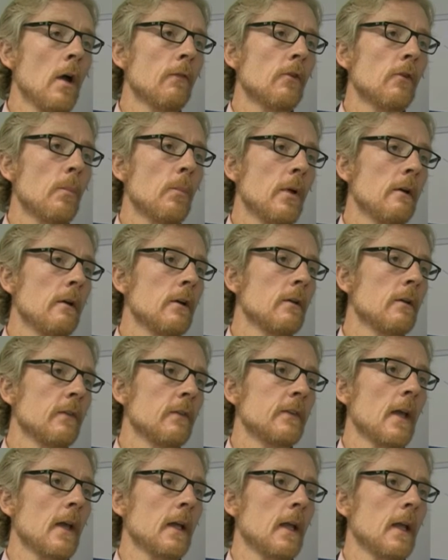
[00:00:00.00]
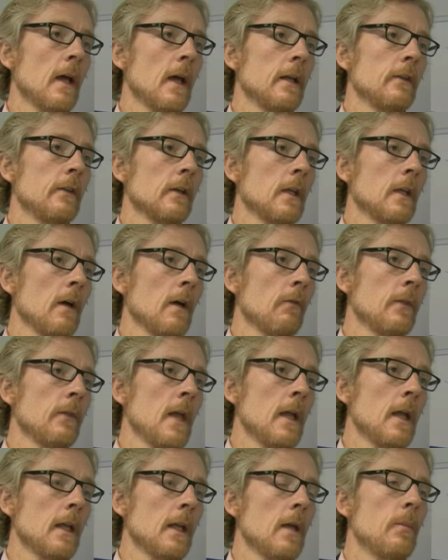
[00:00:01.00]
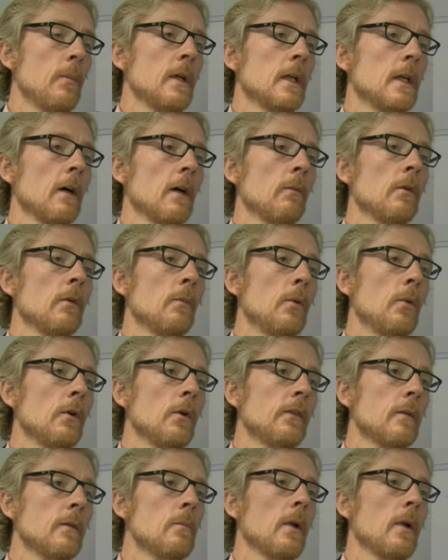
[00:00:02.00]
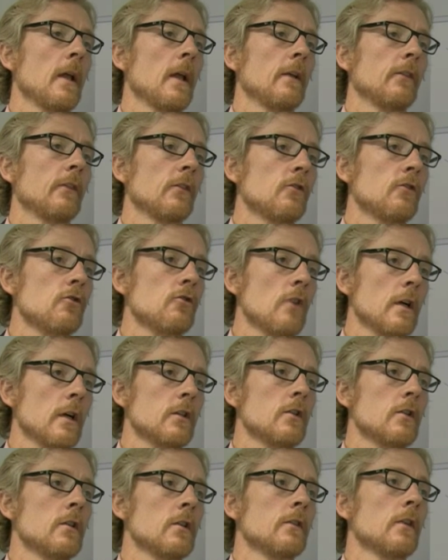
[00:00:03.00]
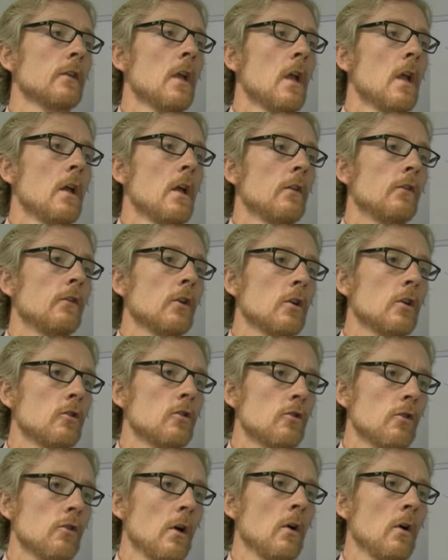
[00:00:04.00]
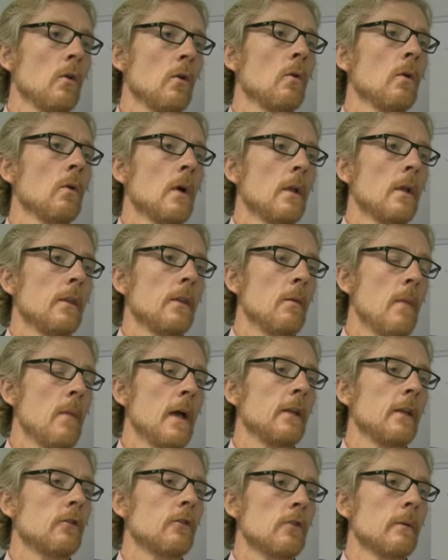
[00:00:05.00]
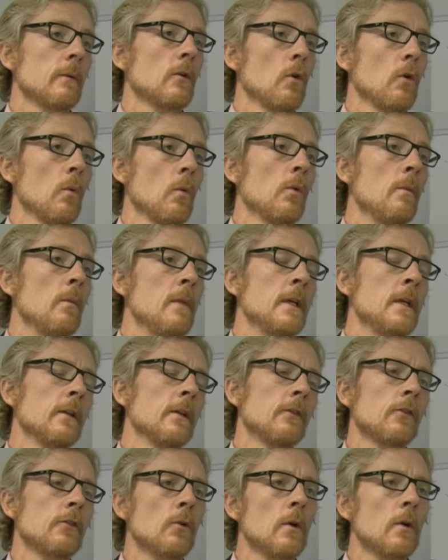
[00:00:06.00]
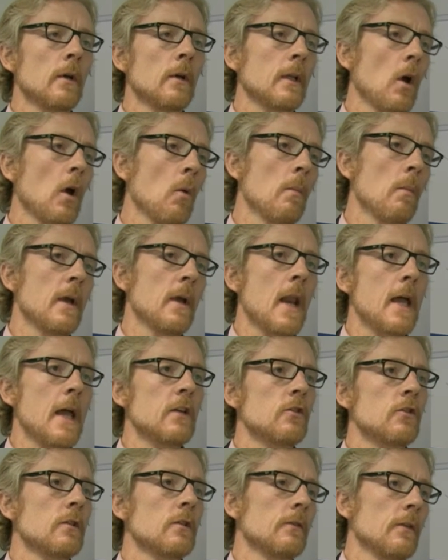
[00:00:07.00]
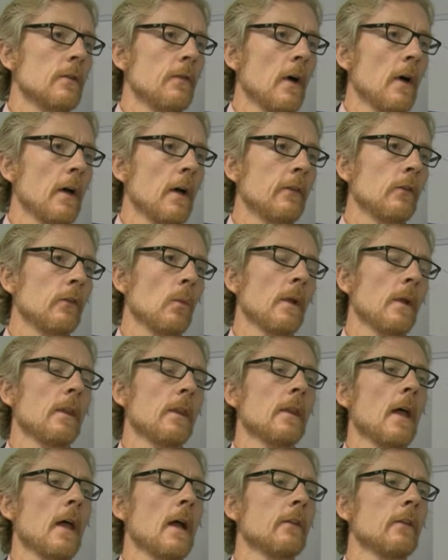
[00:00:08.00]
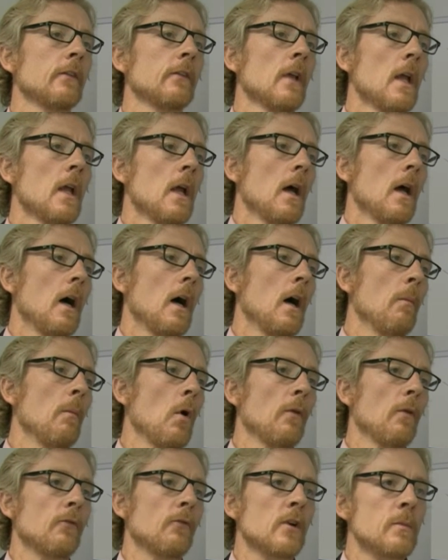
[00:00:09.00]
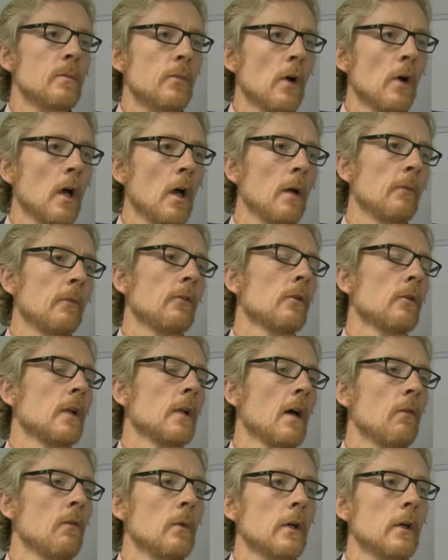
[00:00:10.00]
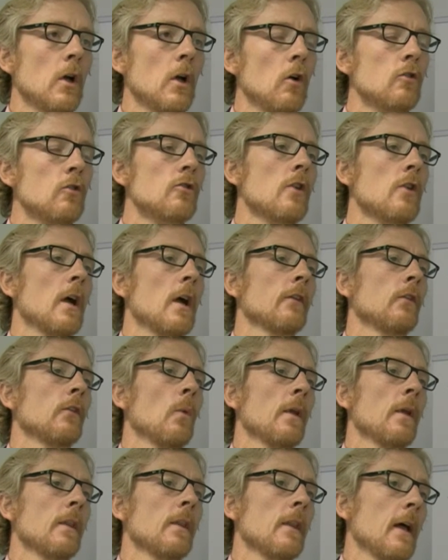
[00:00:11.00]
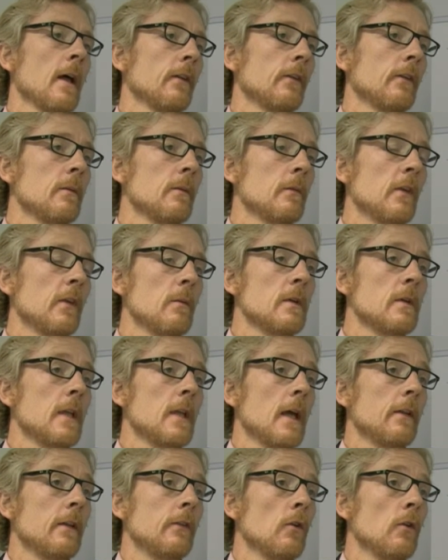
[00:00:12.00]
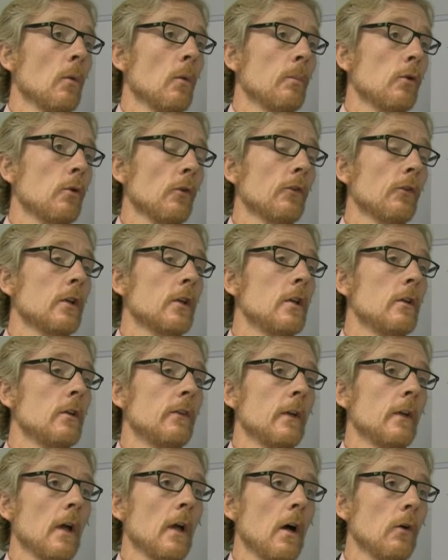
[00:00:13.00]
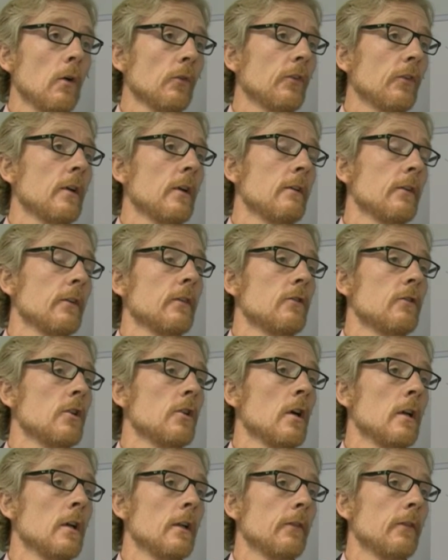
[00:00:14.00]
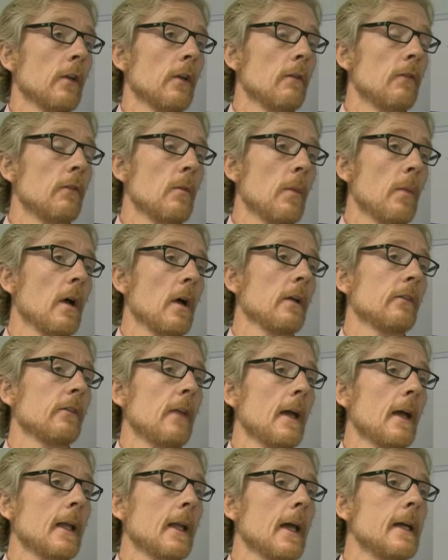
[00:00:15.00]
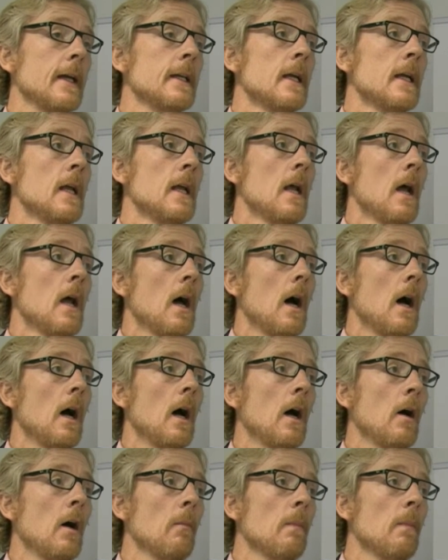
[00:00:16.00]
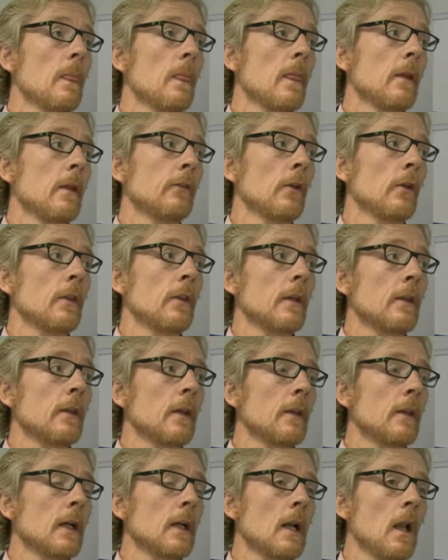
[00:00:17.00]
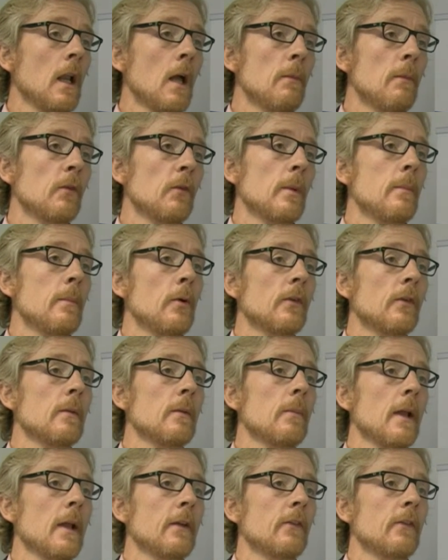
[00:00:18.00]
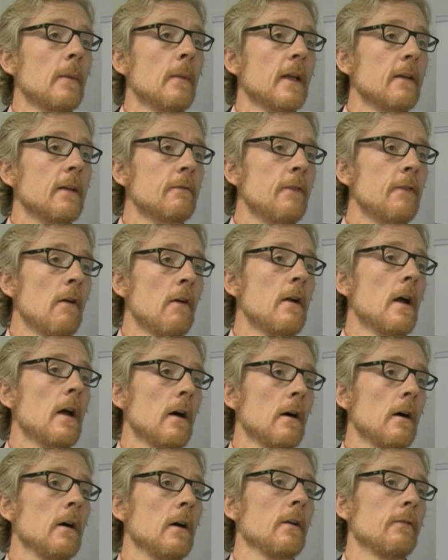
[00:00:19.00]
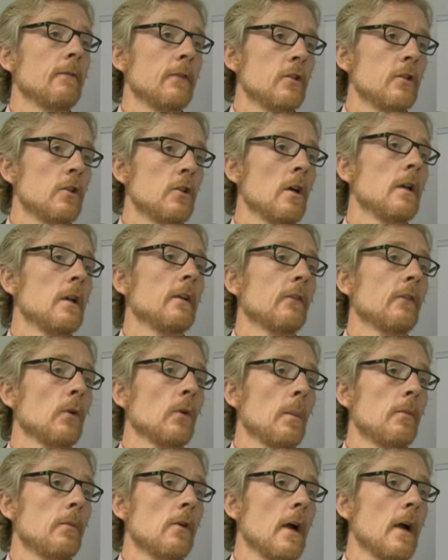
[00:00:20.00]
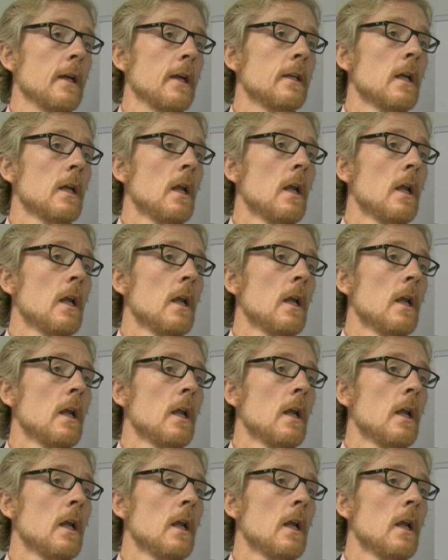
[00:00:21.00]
the period of a decade, the AKP government put in place the structures to control the mainstream corporate media through a combination of devices, whether that's offering bribes through government contracts or whether that's intimidating or prosecuting a whole series of journalists over the past decade. So the climate's been put in place to make it very hard for journalists to operate.